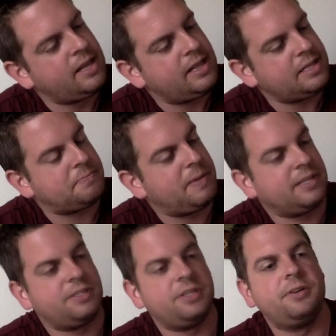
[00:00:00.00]
this
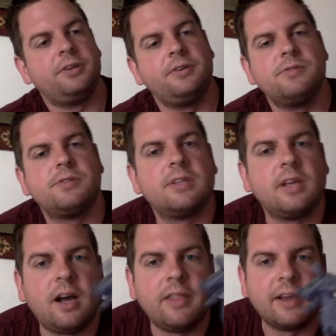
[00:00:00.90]
big dude who's
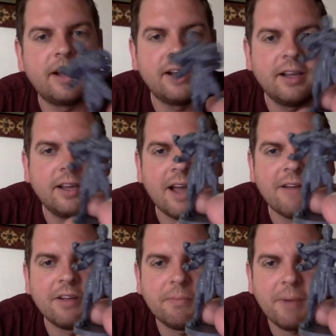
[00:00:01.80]
on the
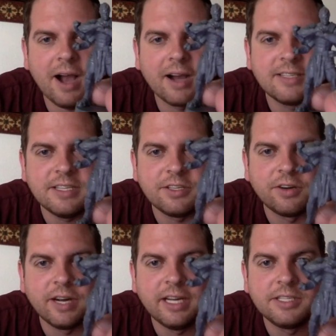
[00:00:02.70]
cover of the box. He's
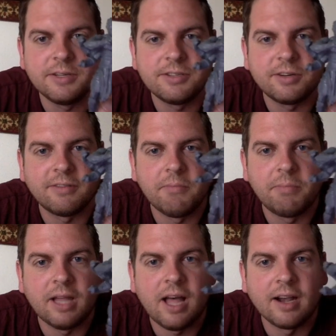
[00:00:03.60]
green, so he's sort of
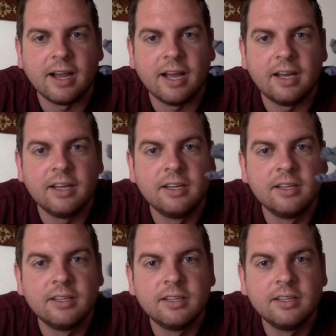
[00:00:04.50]
a Blanca
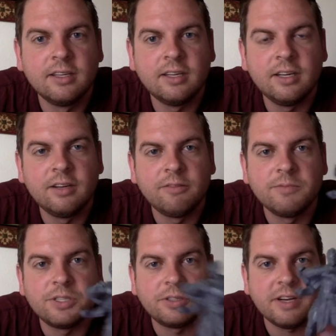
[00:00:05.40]
from
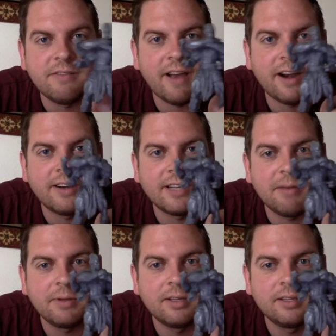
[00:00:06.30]
Street Fighter type